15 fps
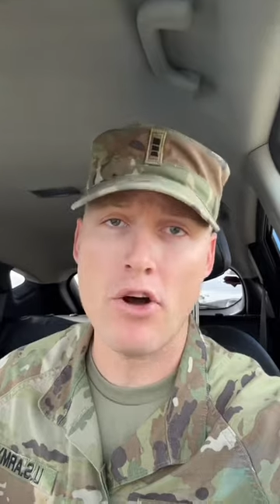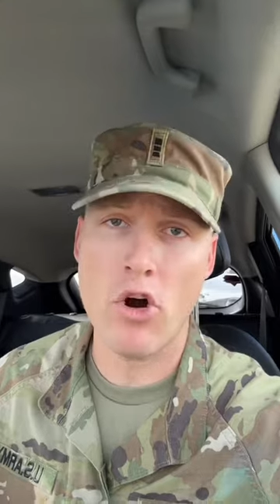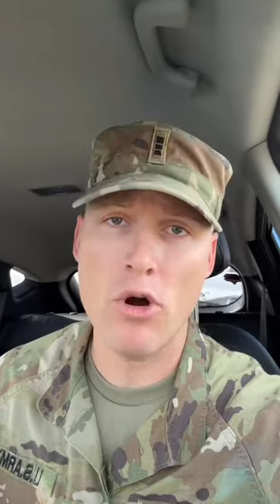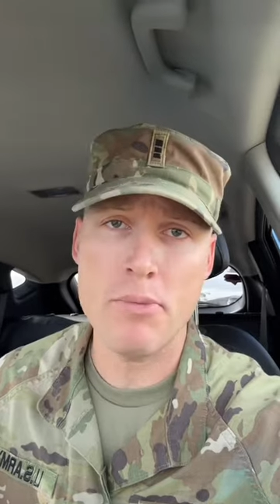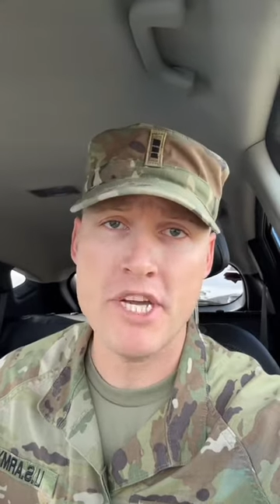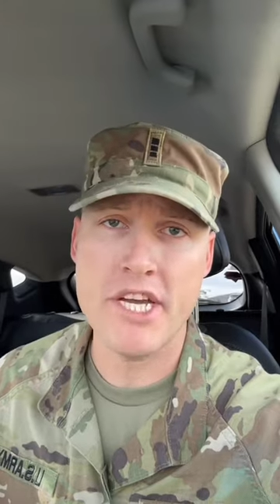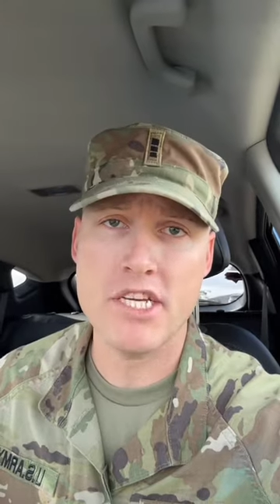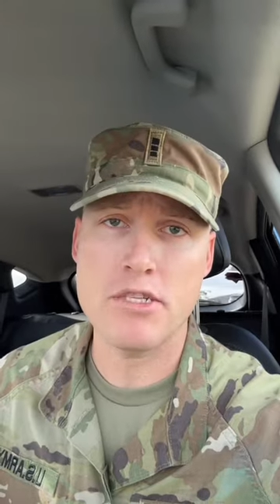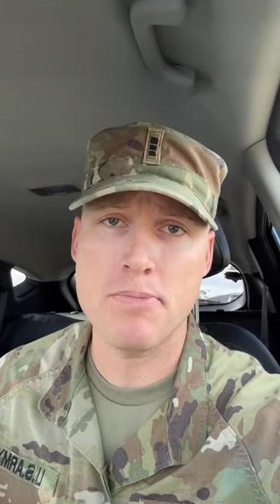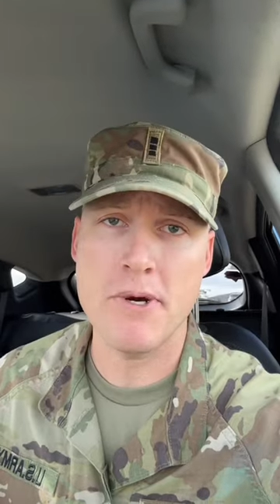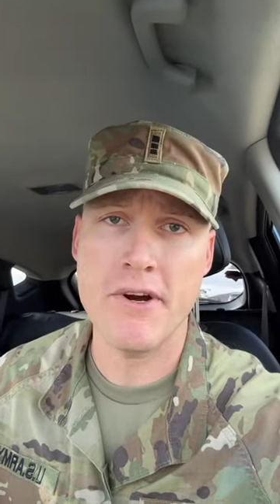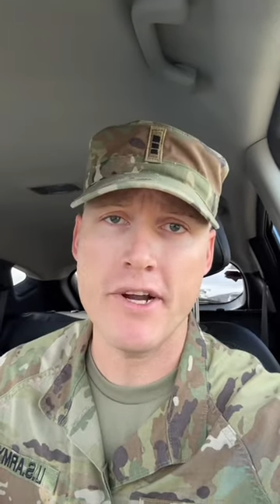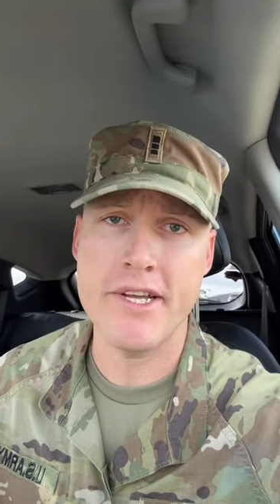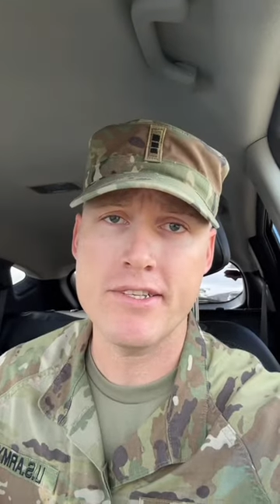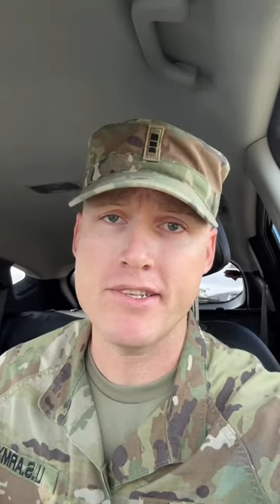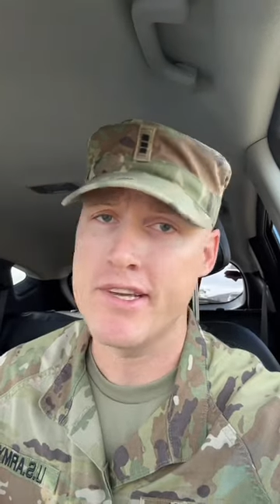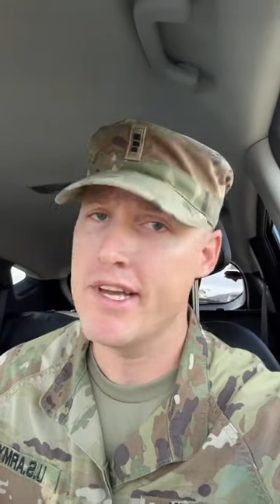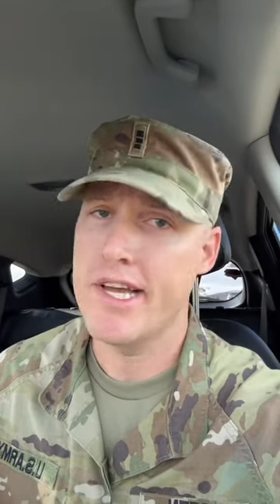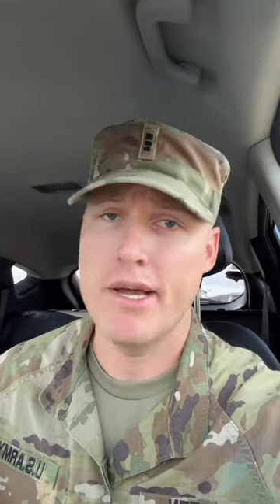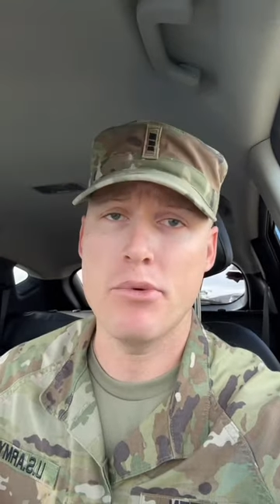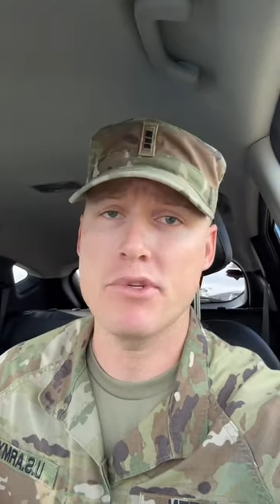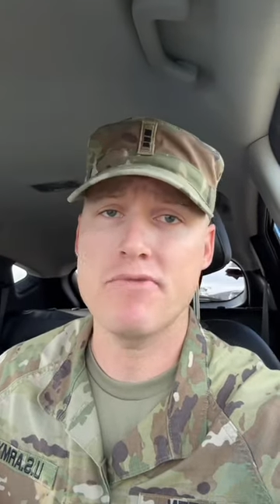Army experience,
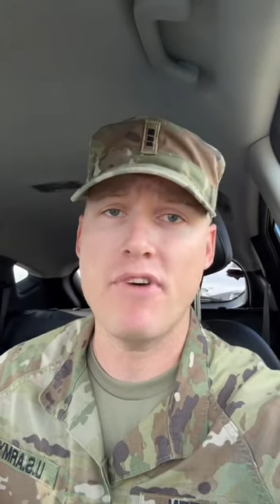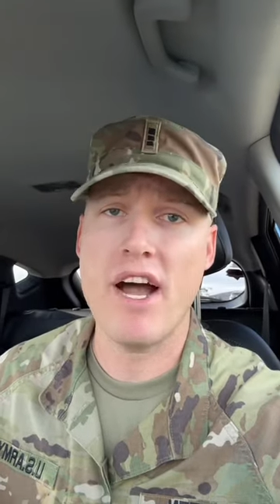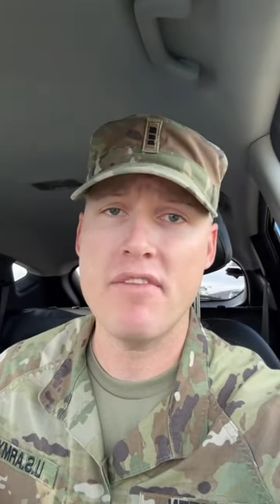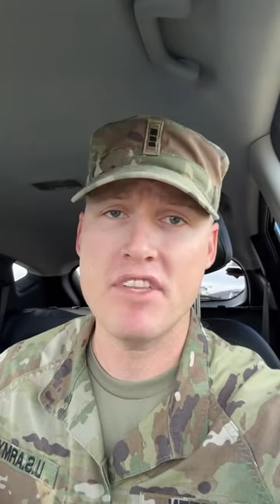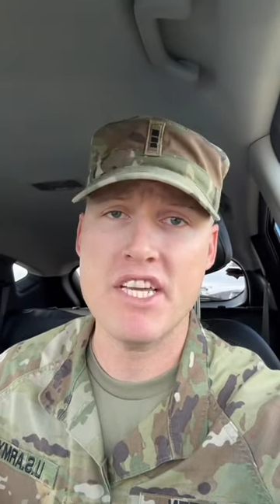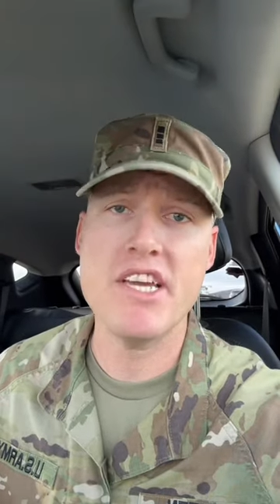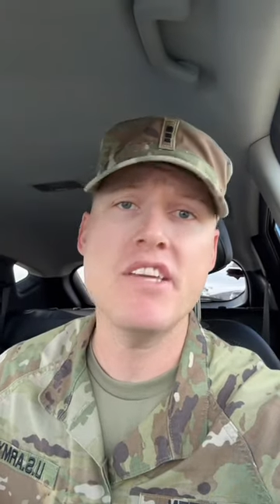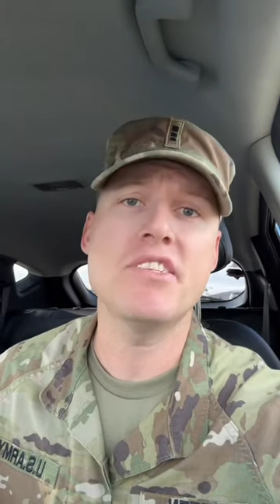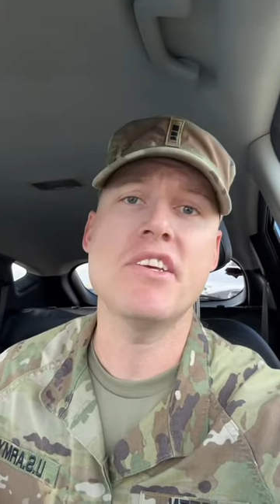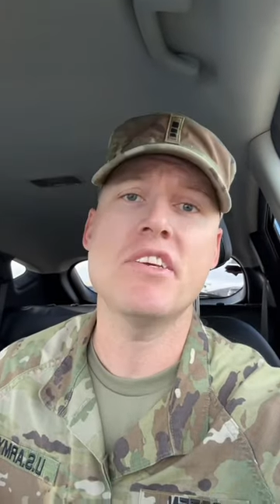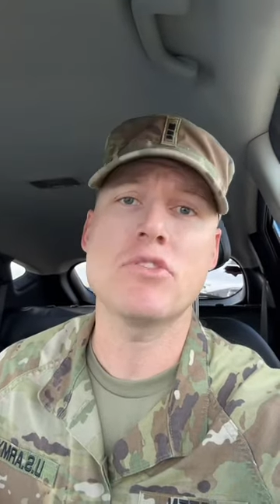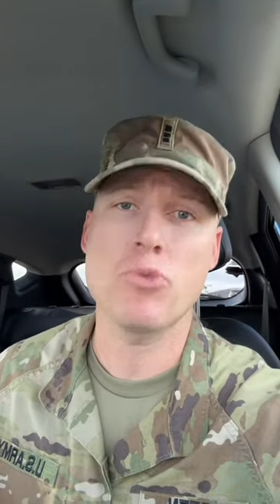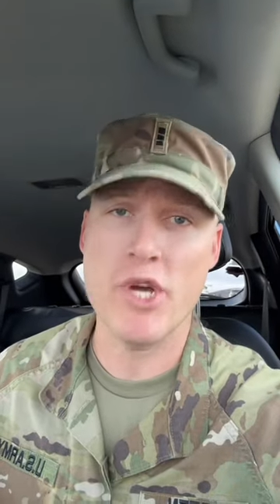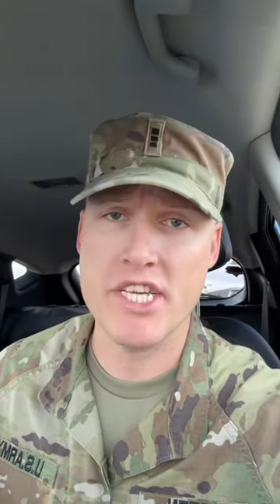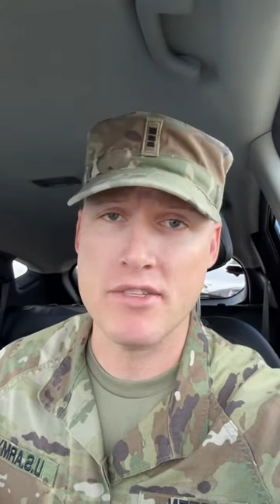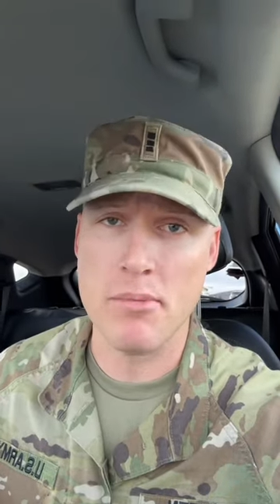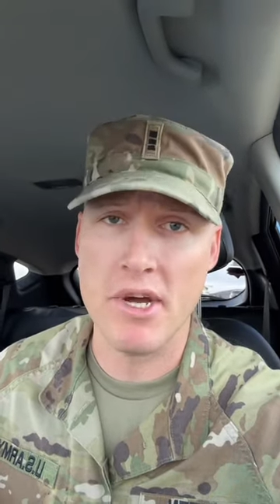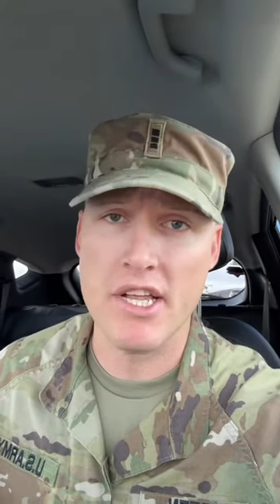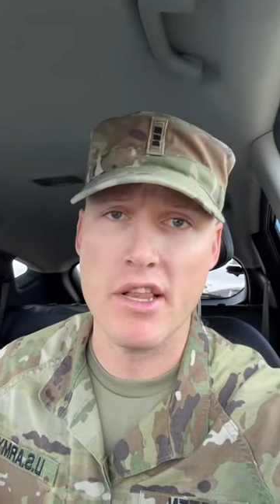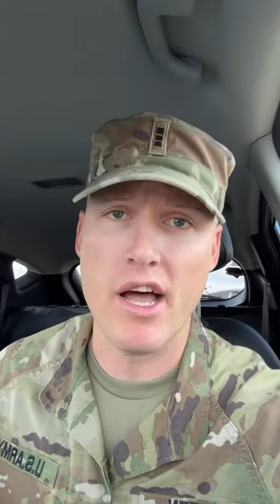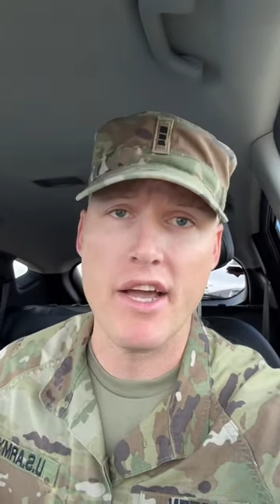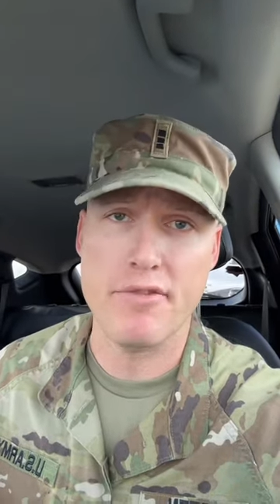it was 5 of the easiest weeks of
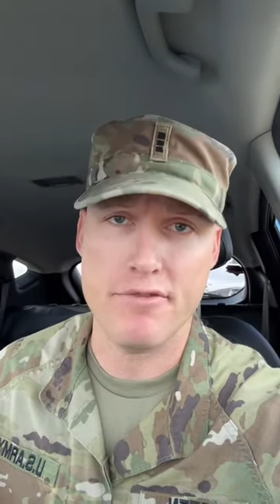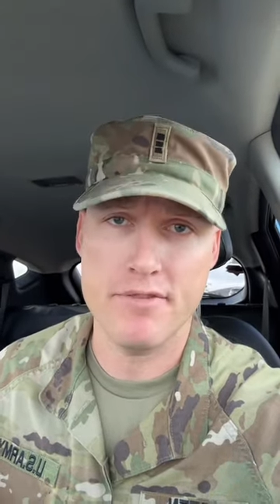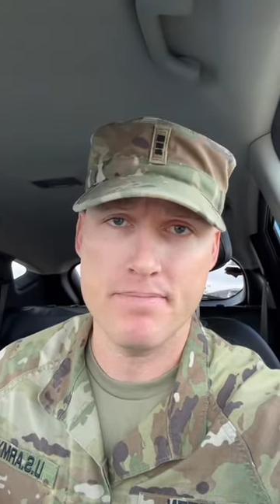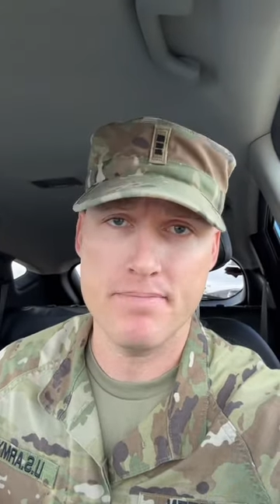my life.